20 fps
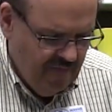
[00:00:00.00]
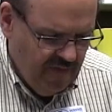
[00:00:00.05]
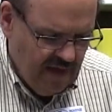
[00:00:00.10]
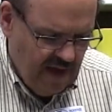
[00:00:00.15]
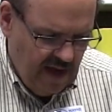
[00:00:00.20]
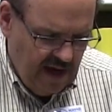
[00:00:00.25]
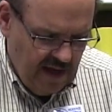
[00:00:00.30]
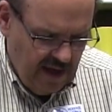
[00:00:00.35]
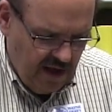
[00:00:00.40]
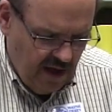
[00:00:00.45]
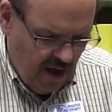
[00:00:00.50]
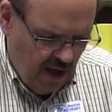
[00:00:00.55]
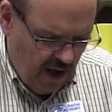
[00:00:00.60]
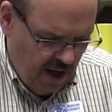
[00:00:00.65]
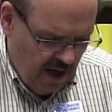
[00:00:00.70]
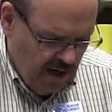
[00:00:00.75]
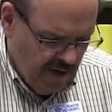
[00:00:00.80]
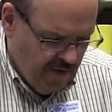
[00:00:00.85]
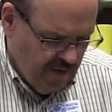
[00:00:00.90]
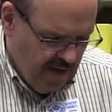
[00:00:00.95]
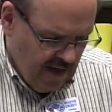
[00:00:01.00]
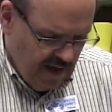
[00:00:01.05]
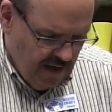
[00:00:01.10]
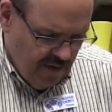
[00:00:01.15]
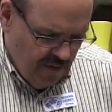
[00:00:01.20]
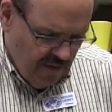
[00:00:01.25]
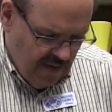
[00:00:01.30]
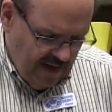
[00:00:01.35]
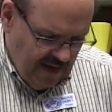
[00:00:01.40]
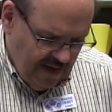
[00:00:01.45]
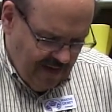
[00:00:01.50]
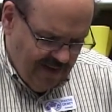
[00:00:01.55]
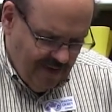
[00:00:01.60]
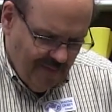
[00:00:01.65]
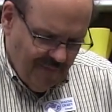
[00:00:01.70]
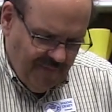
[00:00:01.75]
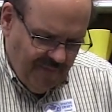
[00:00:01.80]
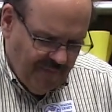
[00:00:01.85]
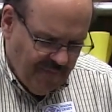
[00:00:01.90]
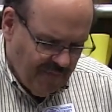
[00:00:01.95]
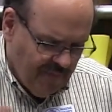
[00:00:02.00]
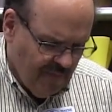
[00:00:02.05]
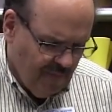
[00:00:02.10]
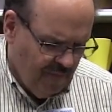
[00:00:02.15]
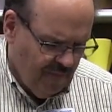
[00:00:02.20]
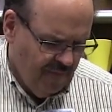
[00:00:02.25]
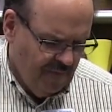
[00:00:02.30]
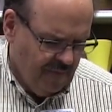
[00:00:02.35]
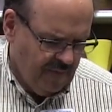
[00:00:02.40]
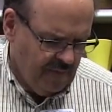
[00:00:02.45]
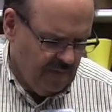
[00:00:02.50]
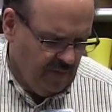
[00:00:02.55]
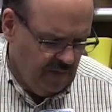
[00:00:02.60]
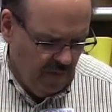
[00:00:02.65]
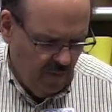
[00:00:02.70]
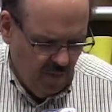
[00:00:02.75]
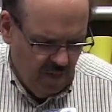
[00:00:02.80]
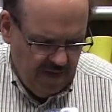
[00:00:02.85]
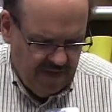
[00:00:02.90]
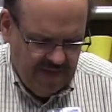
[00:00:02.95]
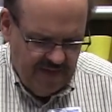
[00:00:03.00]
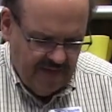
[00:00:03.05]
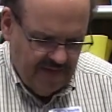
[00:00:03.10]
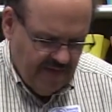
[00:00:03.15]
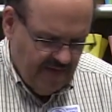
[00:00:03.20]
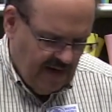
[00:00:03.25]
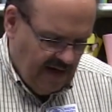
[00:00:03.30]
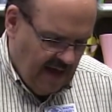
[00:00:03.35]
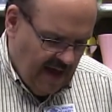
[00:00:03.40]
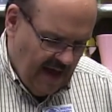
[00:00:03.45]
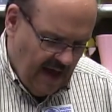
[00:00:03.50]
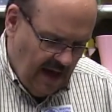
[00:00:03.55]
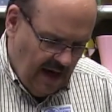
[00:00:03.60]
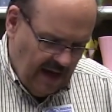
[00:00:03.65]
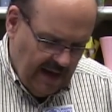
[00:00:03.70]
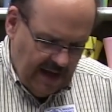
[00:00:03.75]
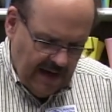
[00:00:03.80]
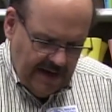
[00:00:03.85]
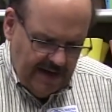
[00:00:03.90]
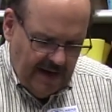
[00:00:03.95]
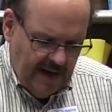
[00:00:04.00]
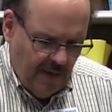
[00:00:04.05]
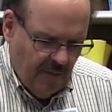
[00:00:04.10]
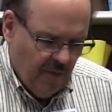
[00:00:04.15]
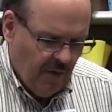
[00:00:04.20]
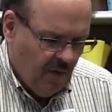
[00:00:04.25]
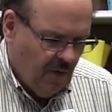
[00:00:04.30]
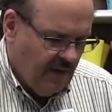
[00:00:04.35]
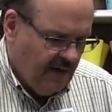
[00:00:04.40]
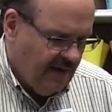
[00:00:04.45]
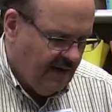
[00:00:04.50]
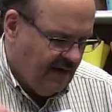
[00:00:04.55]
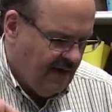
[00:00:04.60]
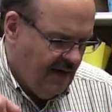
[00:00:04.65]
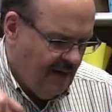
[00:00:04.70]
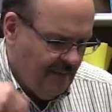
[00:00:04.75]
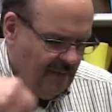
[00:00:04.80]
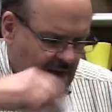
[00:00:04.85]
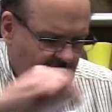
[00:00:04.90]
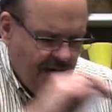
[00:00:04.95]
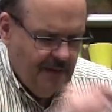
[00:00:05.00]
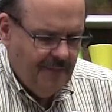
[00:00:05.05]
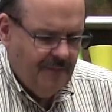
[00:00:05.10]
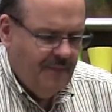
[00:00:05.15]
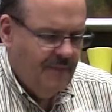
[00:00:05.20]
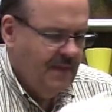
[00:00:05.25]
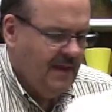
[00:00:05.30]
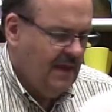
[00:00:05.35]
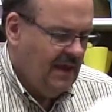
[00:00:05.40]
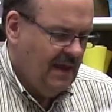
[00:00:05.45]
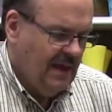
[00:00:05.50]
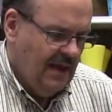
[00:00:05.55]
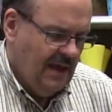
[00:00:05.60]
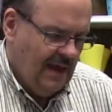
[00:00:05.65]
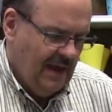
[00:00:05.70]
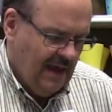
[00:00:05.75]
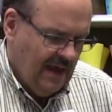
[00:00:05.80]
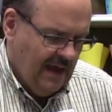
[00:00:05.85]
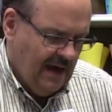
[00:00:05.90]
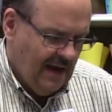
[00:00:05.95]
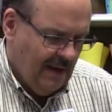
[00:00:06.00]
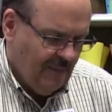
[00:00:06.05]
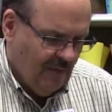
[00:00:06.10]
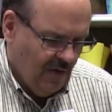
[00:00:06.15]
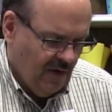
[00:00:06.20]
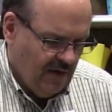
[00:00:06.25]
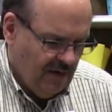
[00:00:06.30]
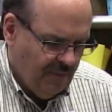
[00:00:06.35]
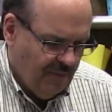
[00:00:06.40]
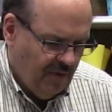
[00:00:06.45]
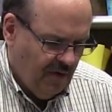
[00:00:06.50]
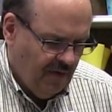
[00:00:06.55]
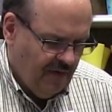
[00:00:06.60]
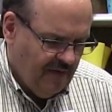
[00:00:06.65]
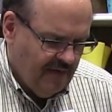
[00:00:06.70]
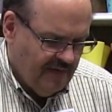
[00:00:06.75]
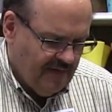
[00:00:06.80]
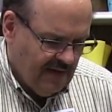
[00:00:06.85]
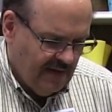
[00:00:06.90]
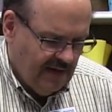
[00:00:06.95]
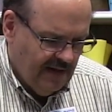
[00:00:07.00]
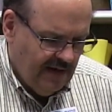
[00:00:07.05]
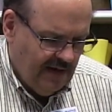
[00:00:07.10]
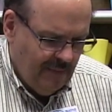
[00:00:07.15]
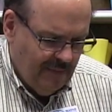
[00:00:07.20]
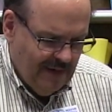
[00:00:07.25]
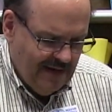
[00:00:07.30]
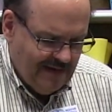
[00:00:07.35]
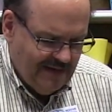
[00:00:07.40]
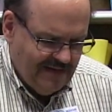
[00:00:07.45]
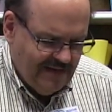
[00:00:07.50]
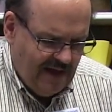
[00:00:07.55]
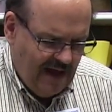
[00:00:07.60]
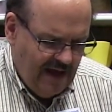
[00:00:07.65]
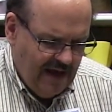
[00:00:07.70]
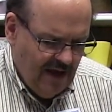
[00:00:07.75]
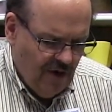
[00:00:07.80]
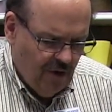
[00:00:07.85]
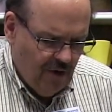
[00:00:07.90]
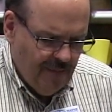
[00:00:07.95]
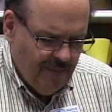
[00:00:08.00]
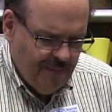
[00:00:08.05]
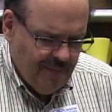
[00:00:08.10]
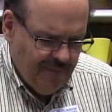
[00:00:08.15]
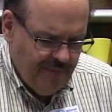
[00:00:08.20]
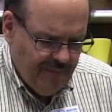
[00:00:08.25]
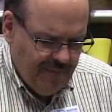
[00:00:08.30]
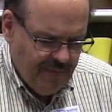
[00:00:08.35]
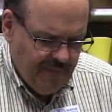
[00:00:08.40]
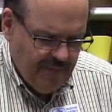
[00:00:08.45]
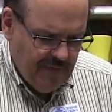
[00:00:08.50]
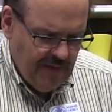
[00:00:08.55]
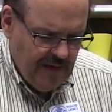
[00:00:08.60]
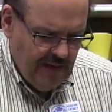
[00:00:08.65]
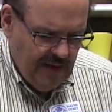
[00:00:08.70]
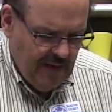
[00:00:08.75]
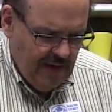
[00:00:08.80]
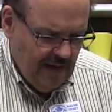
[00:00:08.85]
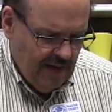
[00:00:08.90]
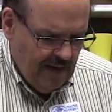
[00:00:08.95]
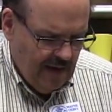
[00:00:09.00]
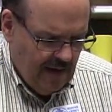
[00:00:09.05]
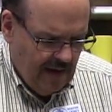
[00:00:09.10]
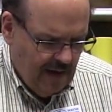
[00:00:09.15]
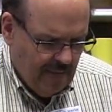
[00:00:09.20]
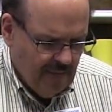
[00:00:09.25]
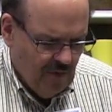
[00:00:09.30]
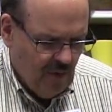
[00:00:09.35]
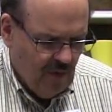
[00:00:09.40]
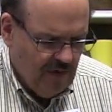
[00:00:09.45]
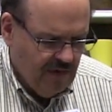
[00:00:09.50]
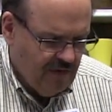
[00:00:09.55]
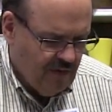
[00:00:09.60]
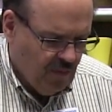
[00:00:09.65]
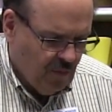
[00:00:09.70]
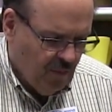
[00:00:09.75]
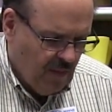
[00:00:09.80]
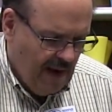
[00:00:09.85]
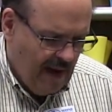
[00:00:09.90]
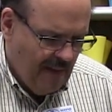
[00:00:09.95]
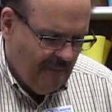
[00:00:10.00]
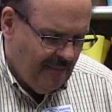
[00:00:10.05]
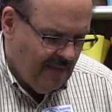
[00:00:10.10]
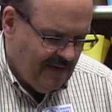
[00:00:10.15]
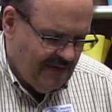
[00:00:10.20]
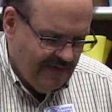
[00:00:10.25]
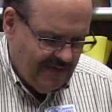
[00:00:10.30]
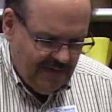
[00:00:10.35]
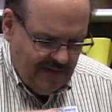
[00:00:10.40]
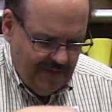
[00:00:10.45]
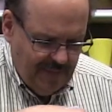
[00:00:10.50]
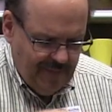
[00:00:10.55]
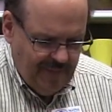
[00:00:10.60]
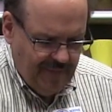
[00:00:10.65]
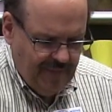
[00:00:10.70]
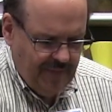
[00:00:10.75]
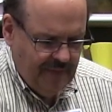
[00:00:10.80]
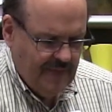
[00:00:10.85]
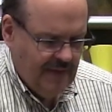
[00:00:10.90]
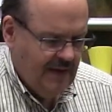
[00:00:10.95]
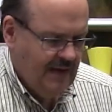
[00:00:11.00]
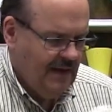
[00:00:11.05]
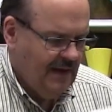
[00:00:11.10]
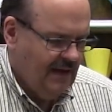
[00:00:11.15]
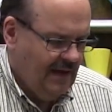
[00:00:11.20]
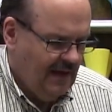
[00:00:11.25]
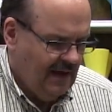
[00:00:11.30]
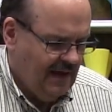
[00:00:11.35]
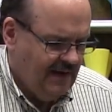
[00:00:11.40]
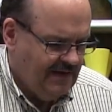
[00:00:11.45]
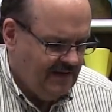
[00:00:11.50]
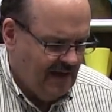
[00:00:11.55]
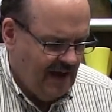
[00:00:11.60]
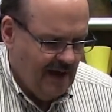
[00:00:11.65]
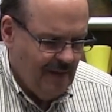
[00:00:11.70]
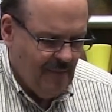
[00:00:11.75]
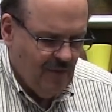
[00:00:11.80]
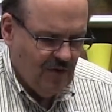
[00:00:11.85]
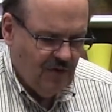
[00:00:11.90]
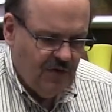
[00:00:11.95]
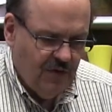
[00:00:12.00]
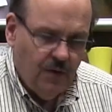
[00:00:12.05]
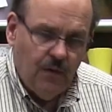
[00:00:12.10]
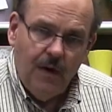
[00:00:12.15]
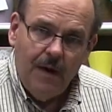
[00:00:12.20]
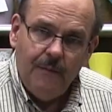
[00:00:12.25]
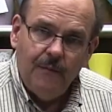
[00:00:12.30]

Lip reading: Got it collared underneath with the salal, and now we're going to come in and I'm going to pull this a little bit tighter. I'm going to wrap it a time or two.